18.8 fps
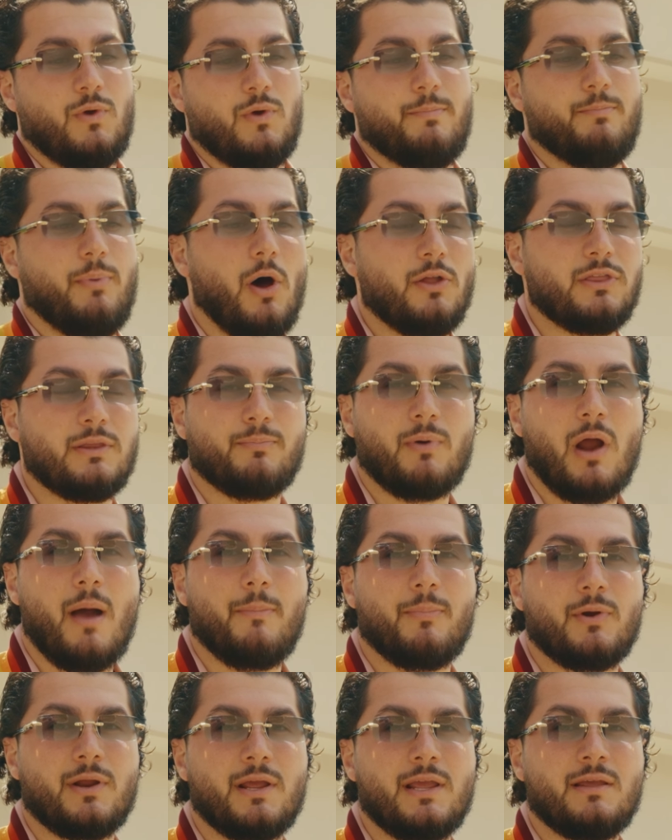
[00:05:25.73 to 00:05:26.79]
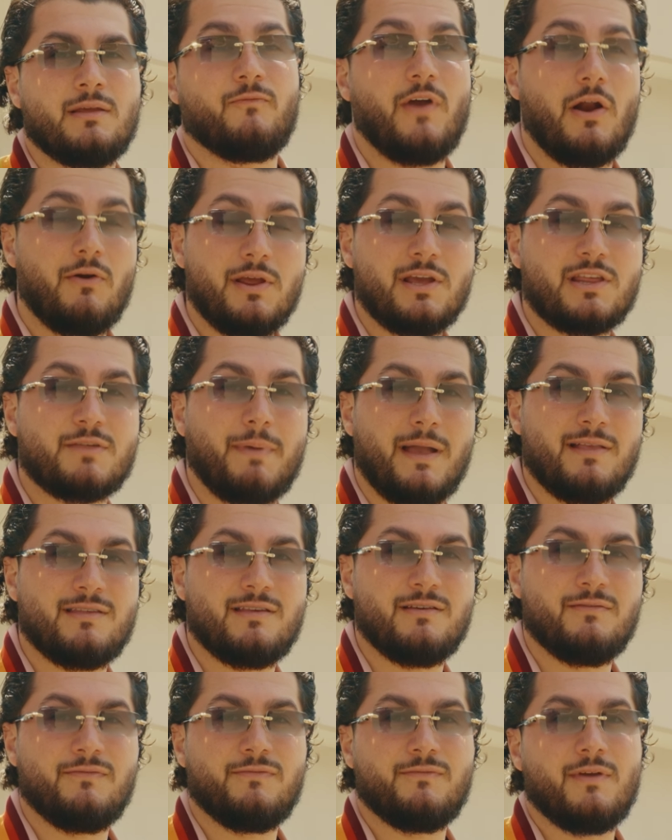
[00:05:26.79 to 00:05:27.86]
We bought the property, very
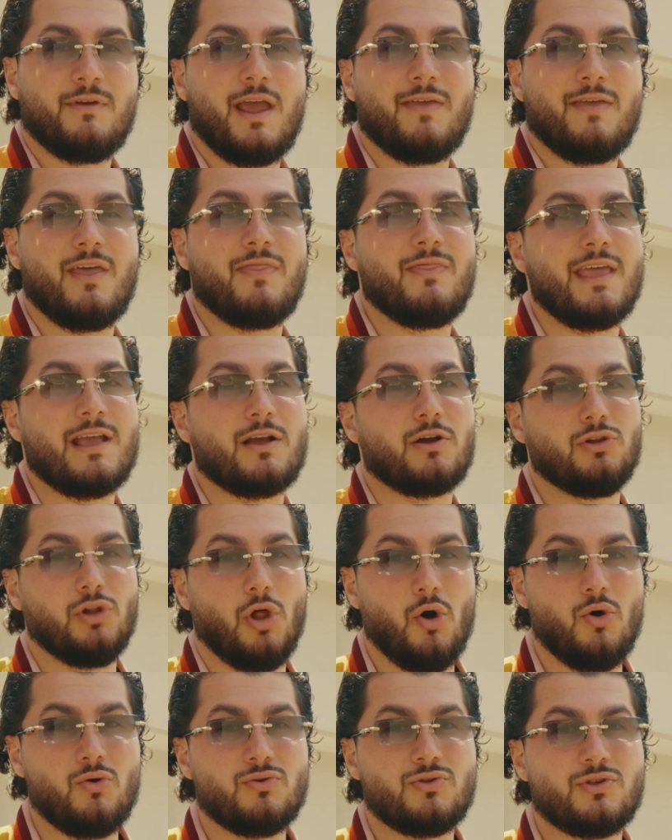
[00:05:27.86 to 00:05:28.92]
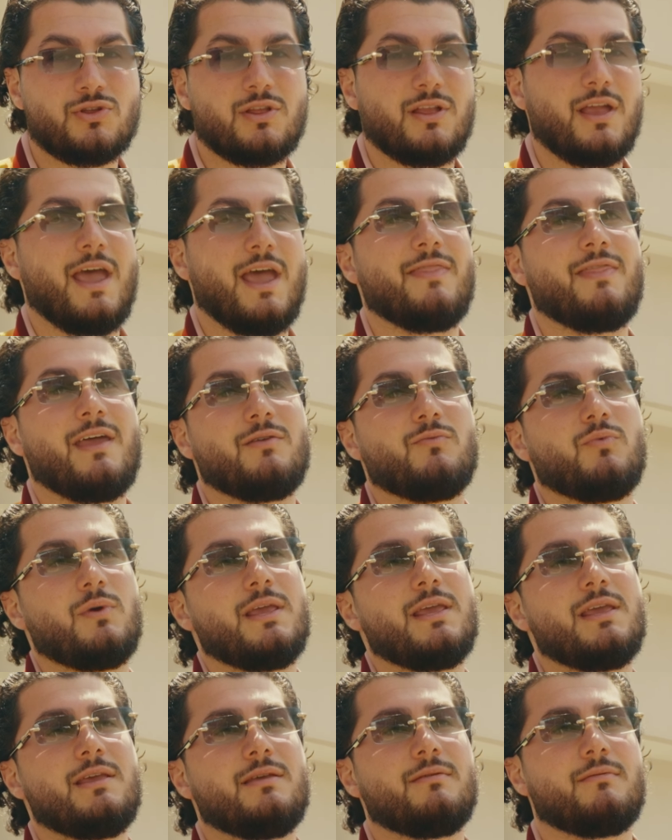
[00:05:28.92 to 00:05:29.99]
expensive, and then they closed and then
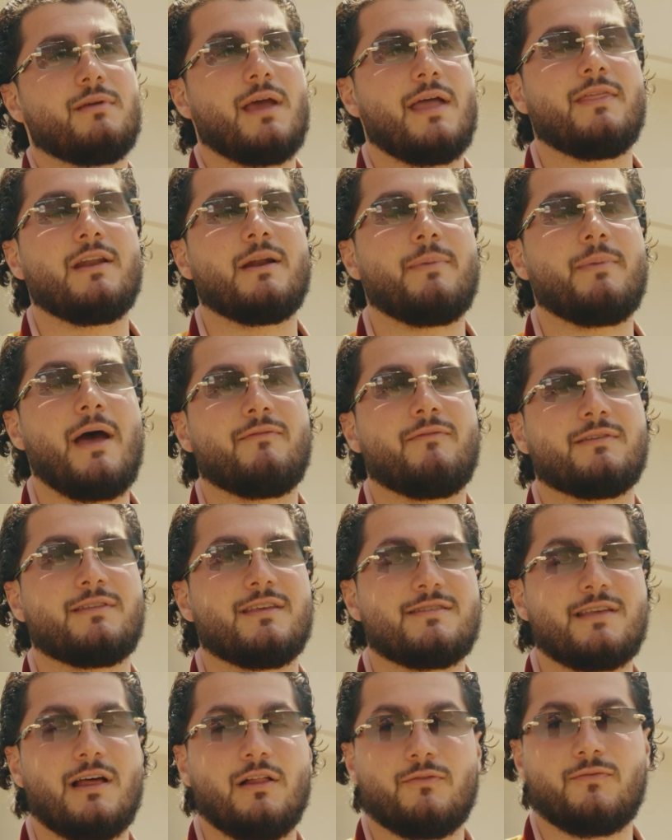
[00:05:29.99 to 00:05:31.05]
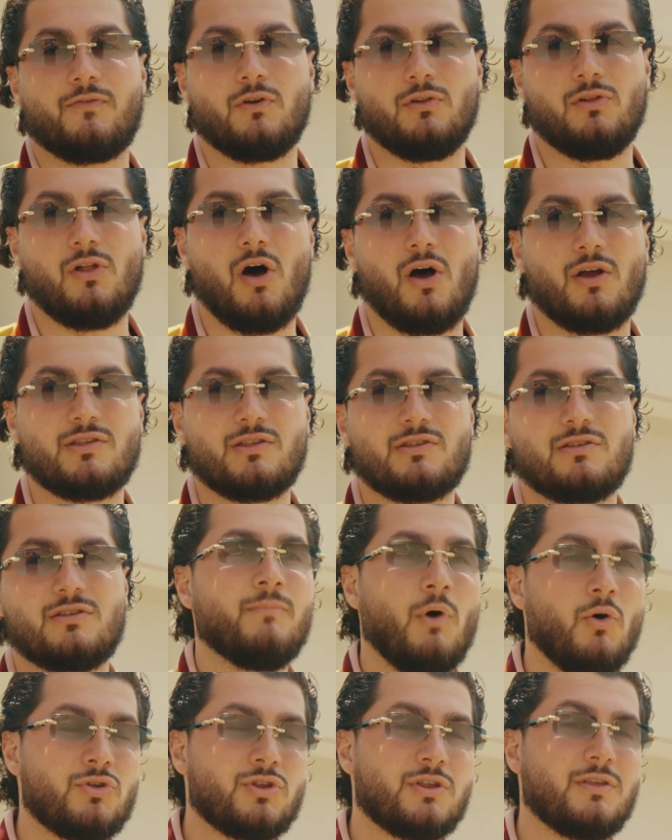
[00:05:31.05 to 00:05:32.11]
we ended up having to sell it for a loss.
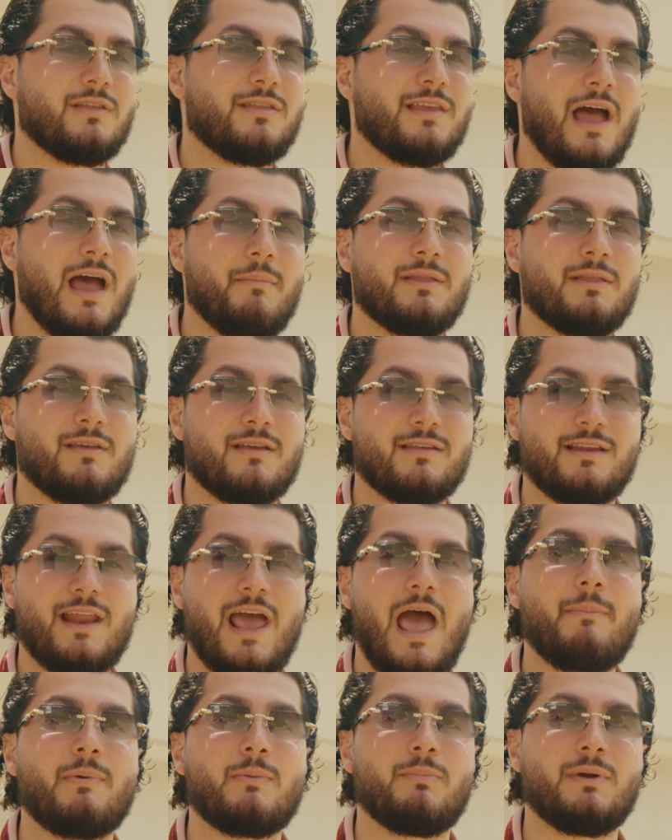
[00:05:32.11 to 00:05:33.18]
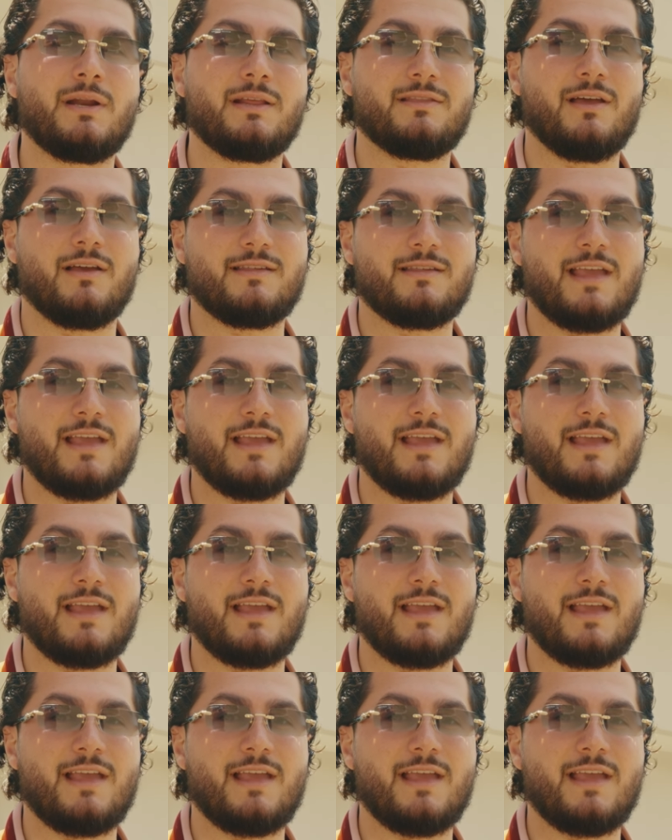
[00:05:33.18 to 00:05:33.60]
Most of the time it doesn't happen, but it does